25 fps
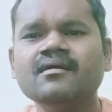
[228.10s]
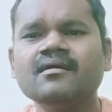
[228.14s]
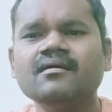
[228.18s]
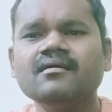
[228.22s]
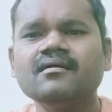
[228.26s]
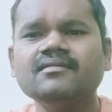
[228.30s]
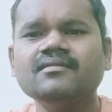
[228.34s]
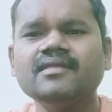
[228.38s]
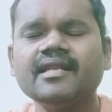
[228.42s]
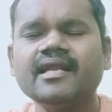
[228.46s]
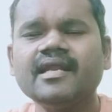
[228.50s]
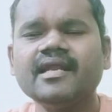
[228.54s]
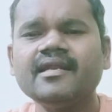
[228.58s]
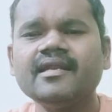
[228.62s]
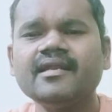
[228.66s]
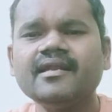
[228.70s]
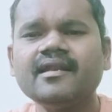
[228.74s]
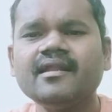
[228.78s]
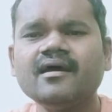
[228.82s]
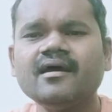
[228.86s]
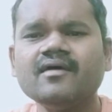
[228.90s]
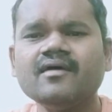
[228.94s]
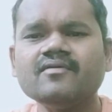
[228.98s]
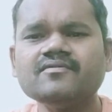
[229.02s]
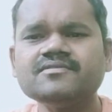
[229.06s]
the rented
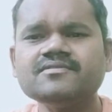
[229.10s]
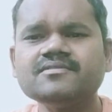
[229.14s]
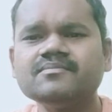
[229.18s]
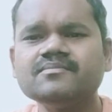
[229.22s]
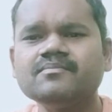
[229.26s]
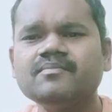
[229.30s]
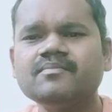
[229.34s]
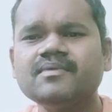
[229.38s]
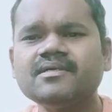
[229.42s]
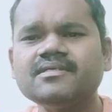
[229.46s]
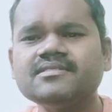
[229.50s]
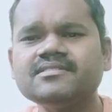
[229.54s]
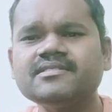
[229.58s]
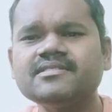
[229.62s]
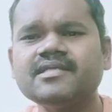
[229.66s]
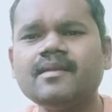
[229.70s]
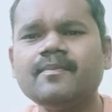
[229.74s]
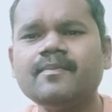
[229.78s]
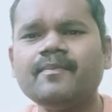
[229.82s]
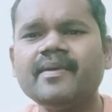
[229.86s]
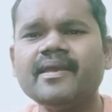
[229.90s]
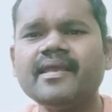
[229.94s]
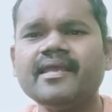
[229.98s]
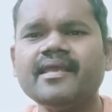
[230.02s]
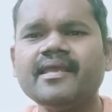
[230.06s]
house but still
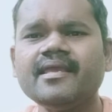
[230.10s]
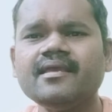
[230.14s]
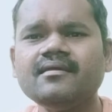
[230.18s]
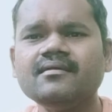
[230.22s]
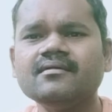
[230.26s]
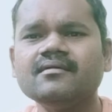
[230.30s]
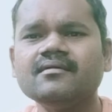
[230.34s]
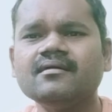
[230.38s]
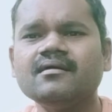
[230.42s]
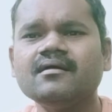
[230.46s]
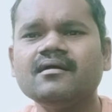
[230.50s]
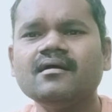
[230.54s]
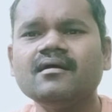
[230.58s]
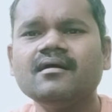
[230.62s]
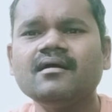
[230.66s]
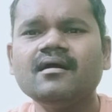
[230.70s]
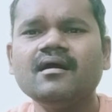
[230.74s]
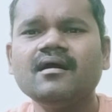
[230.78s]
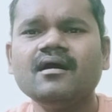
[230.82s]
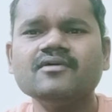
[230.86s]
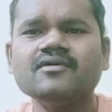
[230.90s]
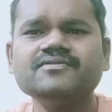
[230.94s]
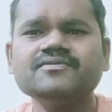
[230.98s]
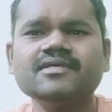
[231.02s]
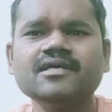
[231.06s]
paying
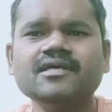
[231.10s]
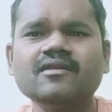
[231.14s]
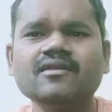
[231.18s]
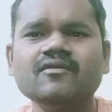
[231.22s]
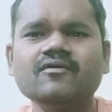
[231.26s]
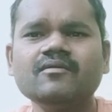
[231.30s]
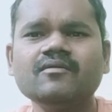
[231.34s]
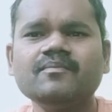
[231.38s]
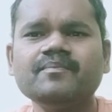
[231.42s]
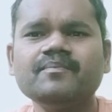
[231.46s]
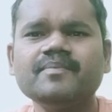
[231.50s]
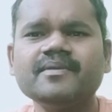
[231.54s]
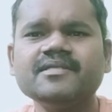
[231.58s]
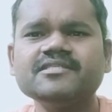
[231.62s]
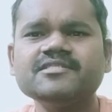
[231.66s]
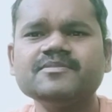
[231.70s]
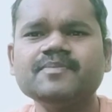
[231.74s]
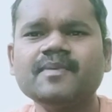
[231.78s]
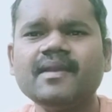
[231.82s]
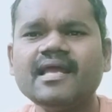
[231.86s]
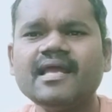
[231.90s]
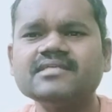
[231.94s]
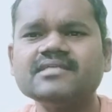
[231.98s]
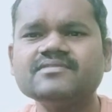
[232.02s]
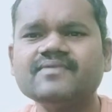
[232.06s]
housing loan principal
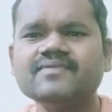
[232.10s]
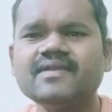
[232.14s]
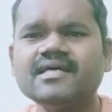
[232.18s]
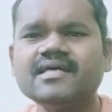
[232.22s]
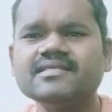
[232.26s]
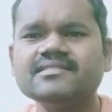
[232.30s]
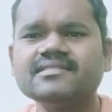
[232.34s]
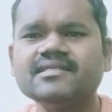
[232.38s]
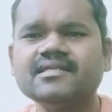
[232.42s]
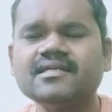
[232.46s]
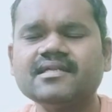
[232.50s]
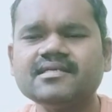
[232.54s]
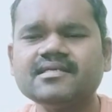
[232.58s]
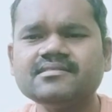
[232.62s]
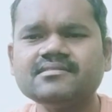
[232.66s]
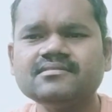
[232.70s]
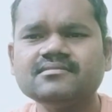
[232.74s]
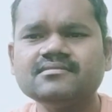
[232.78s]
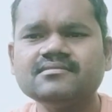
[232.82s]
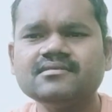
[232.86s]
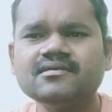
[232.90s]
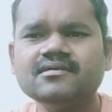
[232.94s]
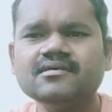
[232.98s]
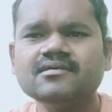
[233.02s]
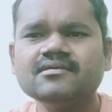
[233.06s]
as well as interest,
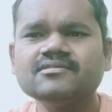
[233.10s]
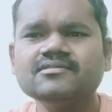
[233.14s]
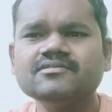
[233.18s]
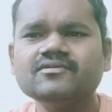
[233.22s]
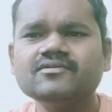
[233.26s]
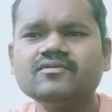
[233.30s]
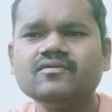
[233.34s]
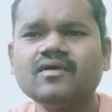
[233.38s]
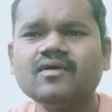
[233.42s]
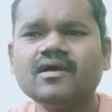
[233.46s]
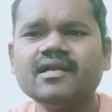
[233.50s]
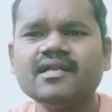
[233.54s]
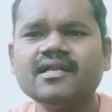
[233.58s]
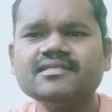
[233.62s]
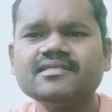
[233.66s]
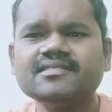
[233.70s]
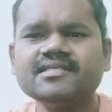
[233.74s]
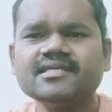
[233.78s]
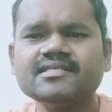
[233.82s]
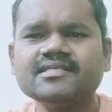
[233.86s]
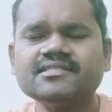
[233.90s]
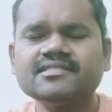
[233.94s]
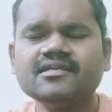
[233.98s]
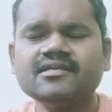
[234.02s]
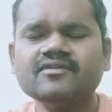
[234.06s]
so under
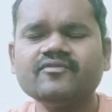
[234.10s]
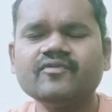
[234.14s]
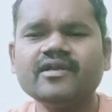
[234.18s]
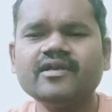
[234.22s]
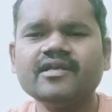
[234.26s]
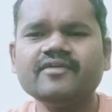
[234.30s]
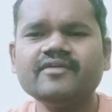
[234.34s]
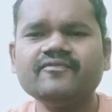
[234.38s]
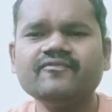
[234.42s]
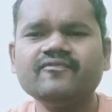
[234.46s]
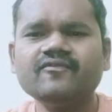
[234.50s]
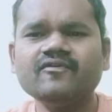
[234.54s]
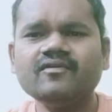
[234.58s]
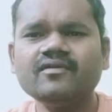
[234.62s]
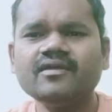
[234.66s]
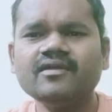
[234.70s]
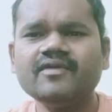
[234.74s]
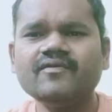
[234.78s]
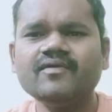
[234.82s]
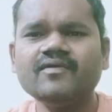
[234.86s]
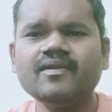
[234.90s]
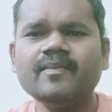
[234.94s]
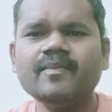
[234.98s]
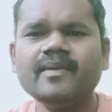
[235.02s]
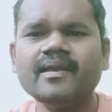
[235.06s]
section 24 he
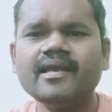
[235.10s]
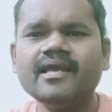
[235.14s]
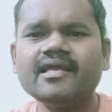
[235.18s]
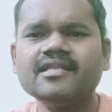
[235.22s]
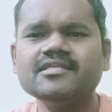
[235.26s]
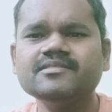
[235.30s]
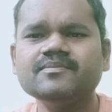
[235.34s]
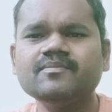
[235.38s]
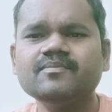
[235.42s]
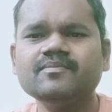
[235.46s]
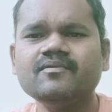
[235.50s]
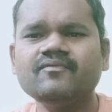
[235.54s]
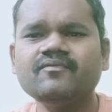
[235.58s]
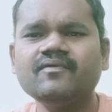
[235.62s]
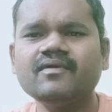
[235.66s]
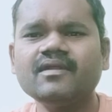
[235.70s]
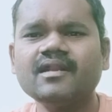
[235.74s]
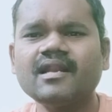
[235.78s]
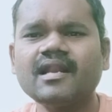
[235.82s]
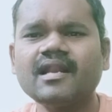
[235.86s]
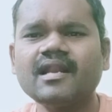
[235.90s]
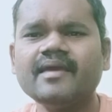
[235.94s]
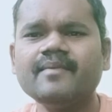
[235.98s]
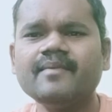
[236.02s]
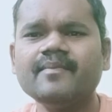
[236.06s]
will be eligible for
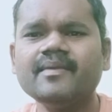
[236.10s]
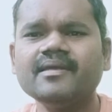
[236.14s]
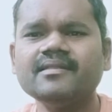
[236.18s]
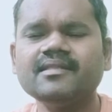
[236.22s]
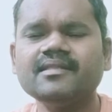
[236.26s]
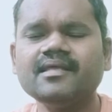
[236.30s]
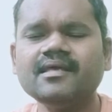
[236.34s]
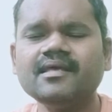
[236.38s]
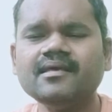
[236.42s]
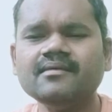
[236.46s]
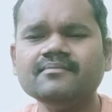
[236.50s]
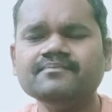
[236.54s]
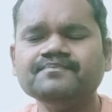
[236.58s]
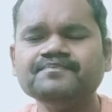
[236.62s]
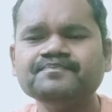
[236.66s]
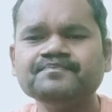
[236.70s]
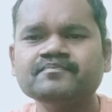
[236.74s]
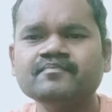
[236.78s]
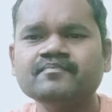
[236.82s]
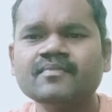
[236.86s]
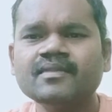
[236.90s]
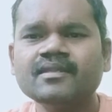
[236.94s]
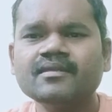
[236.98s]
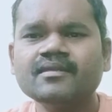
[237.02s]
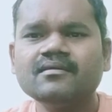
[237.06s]
claiming the
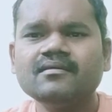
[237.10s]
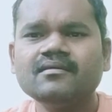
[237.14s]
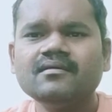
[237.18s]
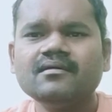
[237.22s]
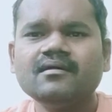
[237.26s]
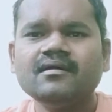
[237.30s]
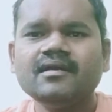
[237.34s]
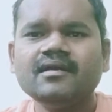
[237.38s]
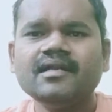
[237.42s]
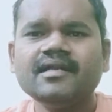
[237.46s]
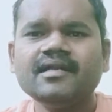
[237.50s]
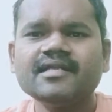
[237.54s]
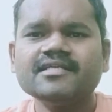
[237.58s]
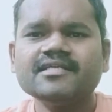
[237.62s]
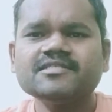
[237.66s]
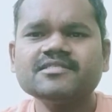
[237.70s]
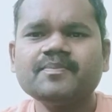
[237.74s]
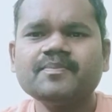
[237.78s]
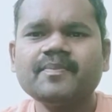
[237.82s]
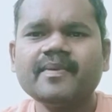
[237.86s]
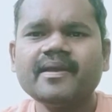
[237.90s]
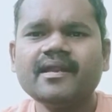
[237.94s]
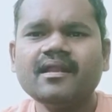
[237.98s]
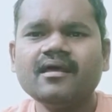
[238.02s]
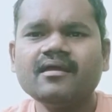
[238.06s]
interest
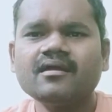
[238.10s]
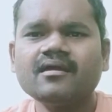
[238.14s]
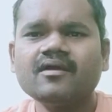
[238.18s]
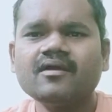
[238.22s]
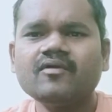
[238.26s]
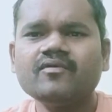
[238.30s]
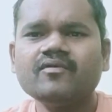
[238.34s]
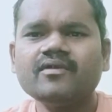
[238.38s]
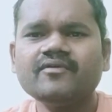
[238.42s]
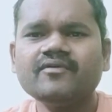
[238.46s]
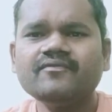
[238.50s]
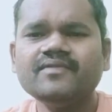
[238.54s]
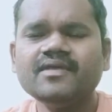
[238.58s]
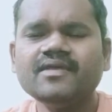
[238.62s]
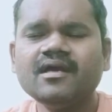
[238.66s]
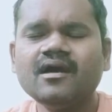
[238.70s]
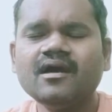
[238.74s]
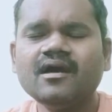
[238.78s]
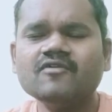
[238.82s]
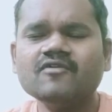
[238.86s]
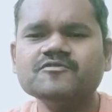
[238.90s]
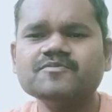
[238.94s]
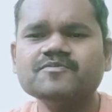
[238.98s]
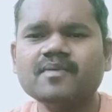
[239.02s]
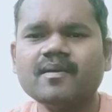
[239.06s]
paid on account of the
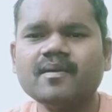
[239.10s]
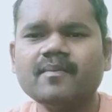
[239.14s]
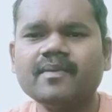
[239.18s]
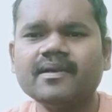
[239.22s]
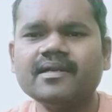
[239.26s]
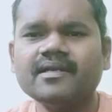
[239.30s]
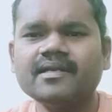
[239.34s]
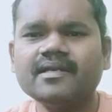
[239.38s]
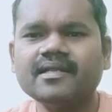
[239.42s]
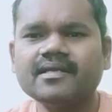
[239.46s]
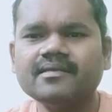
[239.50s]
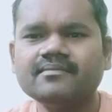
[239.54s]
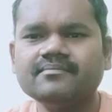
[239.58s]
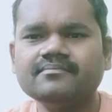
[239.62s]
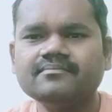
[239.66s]
house property.